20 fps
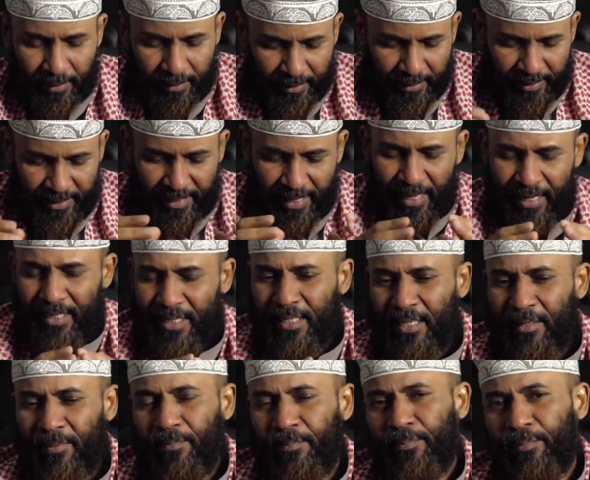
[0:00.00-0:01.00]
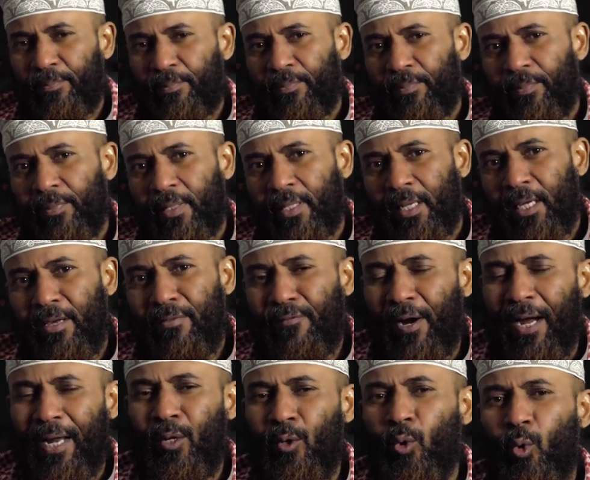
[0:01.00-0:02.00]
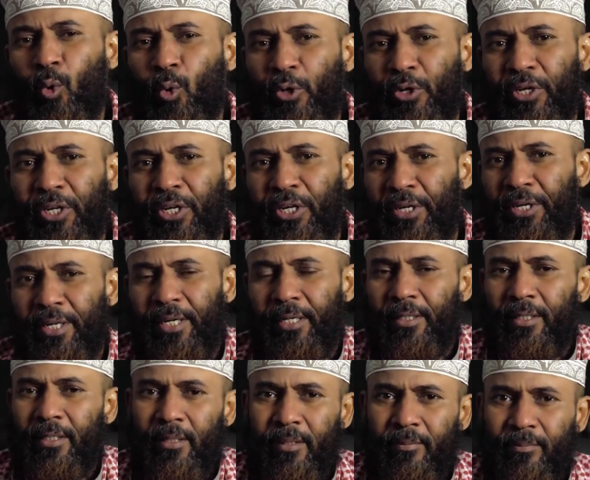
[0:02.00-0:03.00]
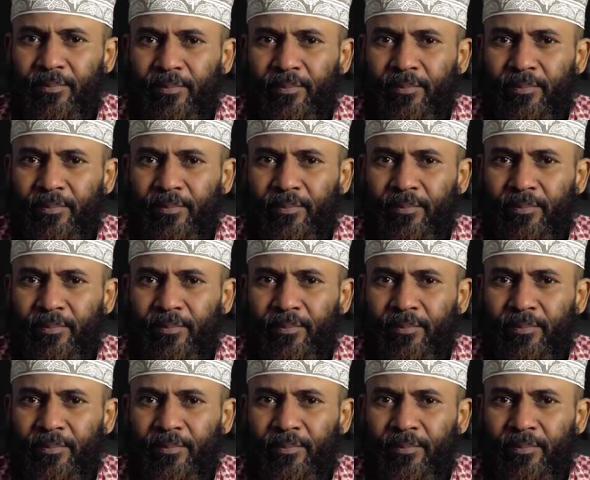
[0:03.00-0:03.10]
He says, if I don't read it,